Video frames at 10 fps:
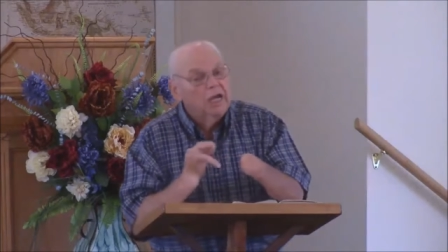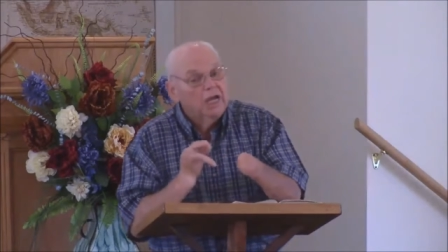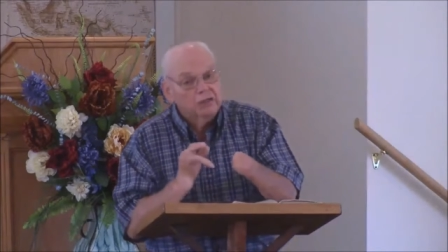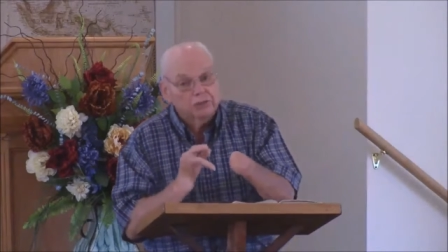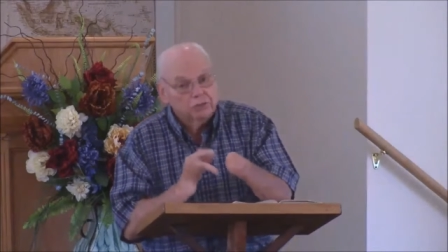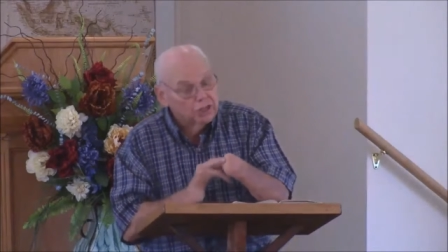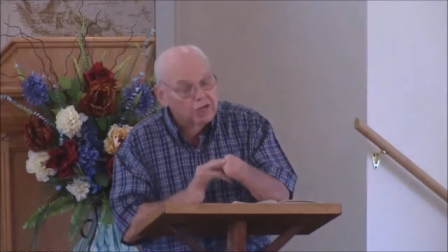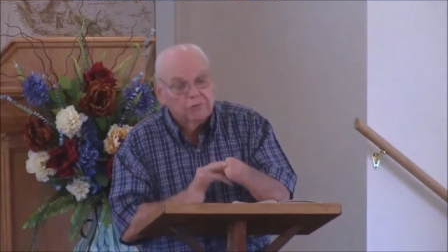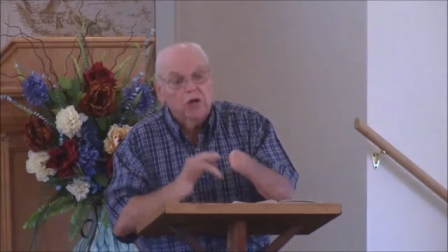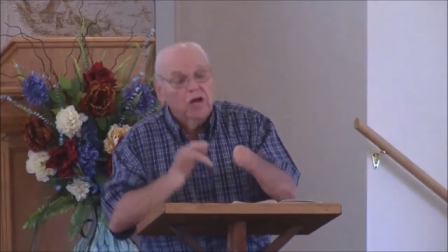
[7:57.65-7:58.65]
as their
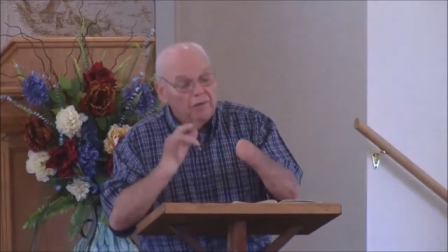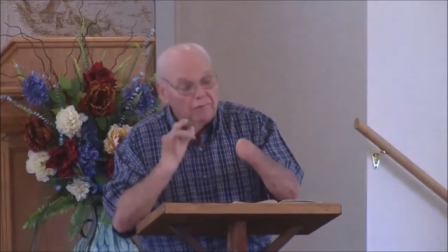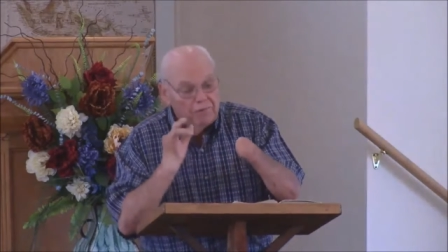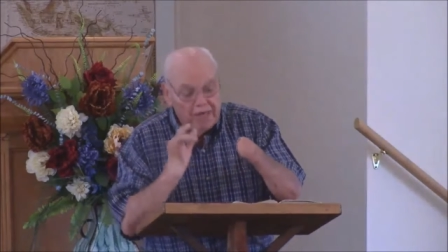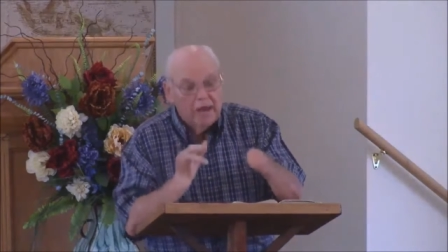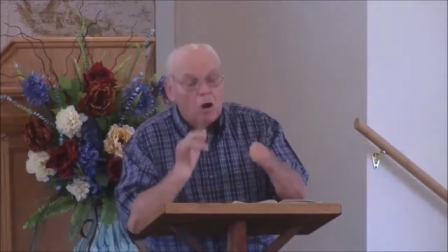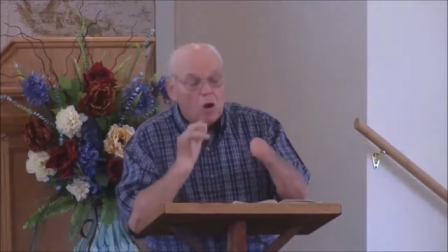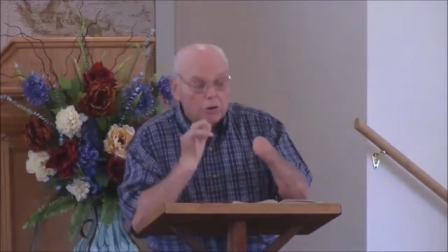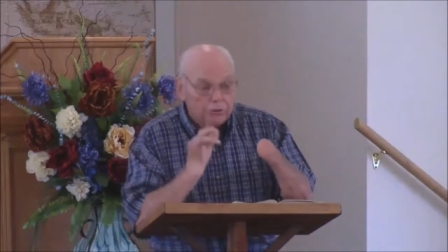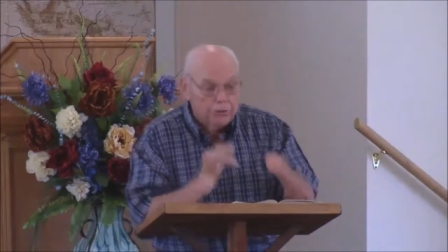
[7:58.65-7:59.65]
Savior. They
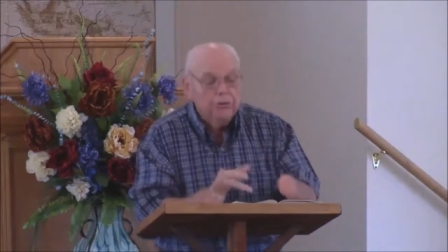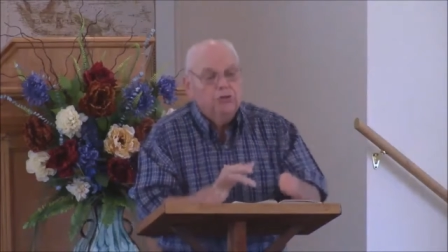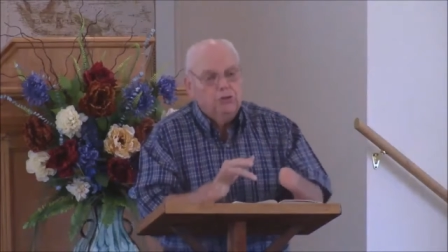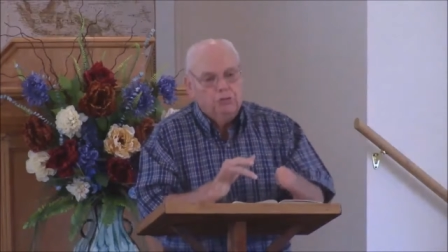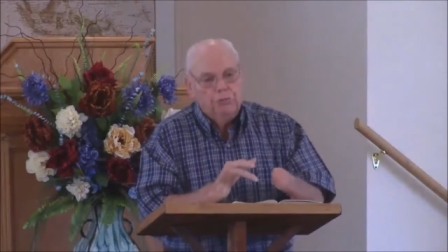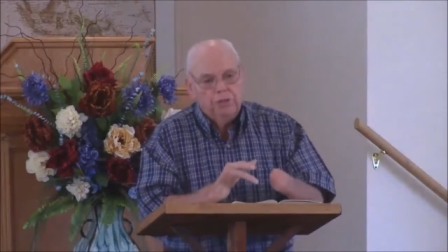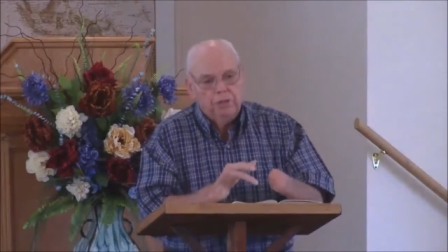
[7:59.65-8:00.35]
are doomed,